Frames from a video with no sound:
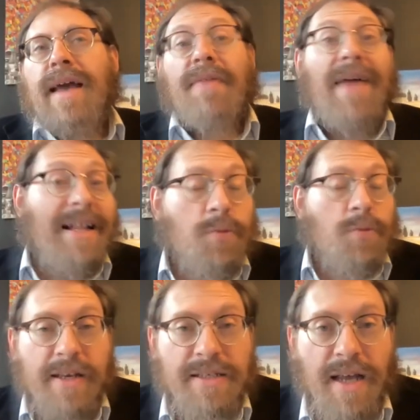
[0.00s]
And that's
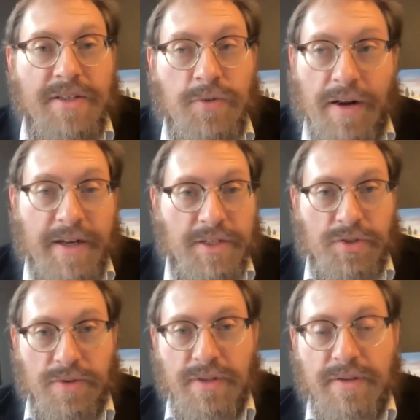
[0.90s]
why he says throughout
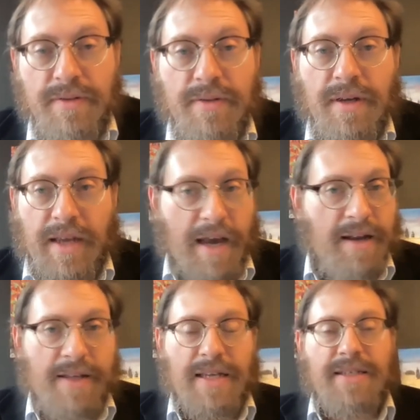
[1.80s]
history, again,
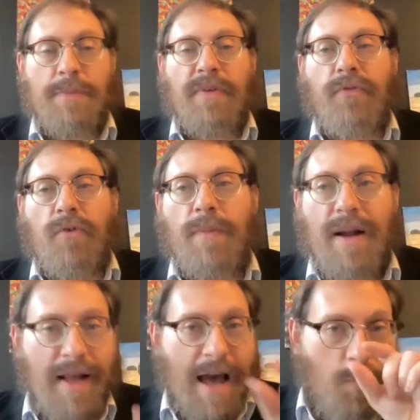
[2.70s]
as I said before, but
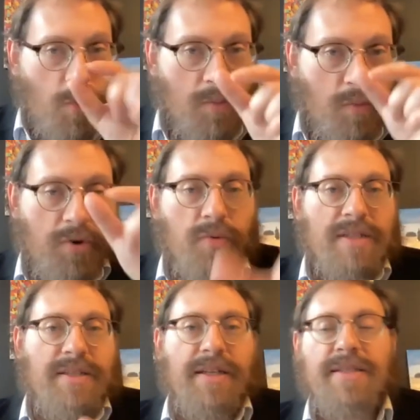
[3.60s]
I'll add one more
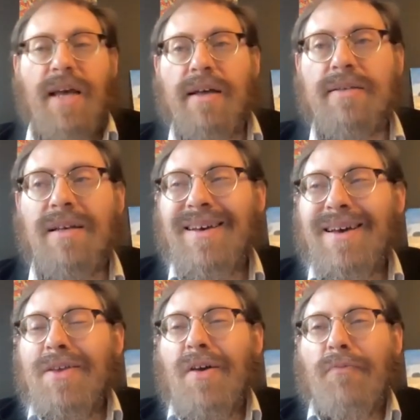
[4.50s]
nuance that he says
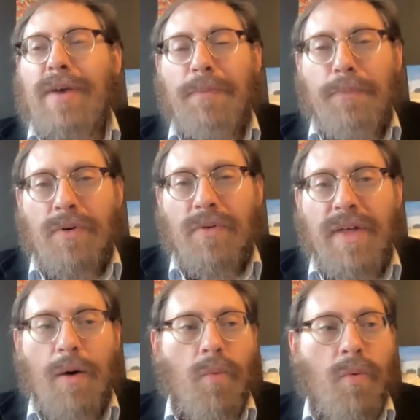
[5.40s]
you have people
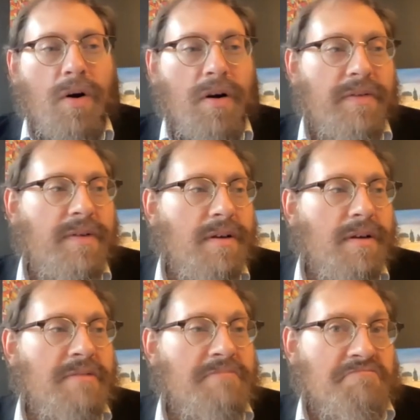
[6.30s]
that weren't
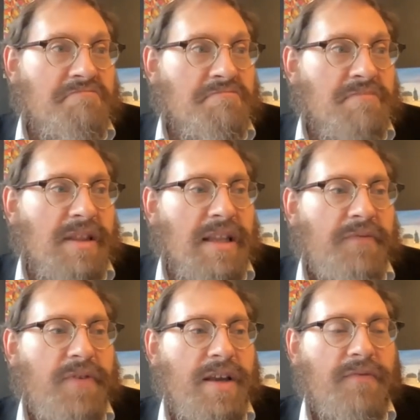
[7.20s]

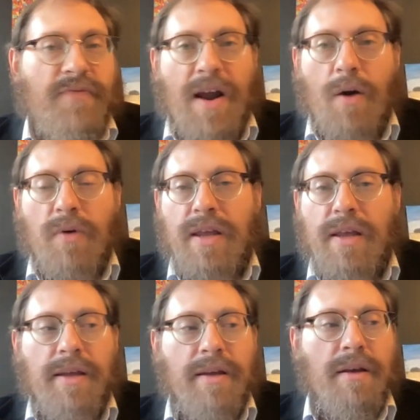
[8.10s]
living
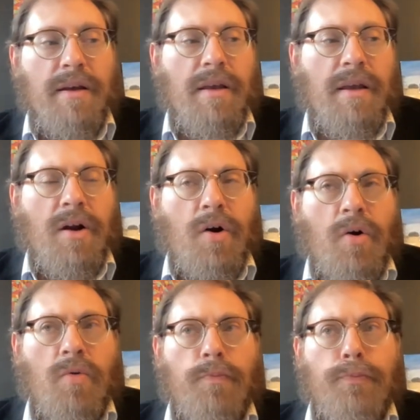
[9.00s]
very you
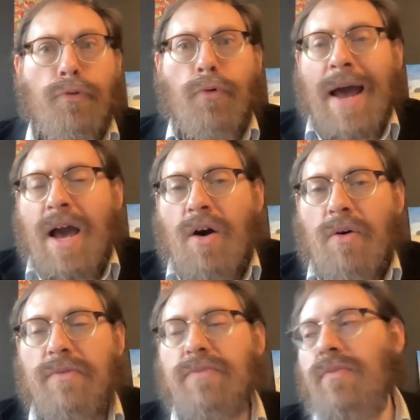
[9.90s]
know, proud.
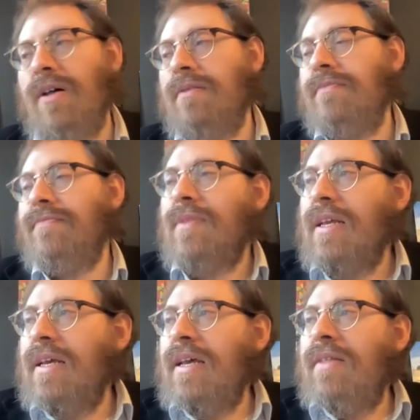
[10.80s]
Well,
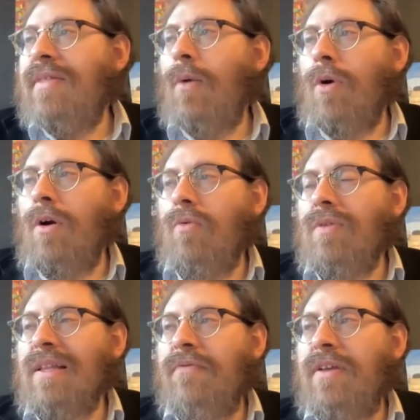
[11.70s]
they weren't
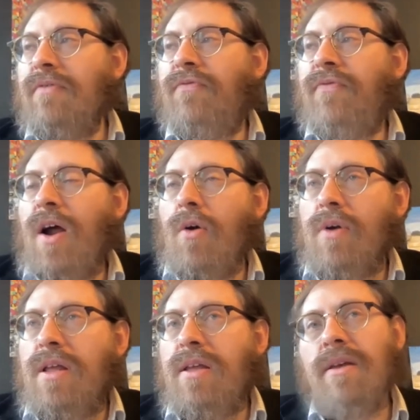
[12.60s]
living
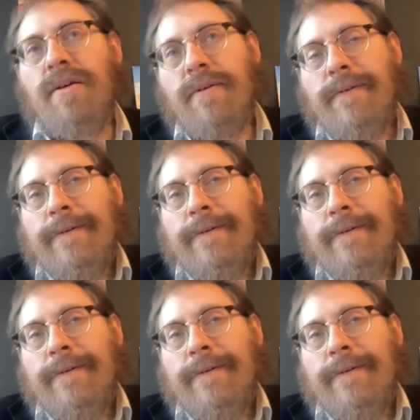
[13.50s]
very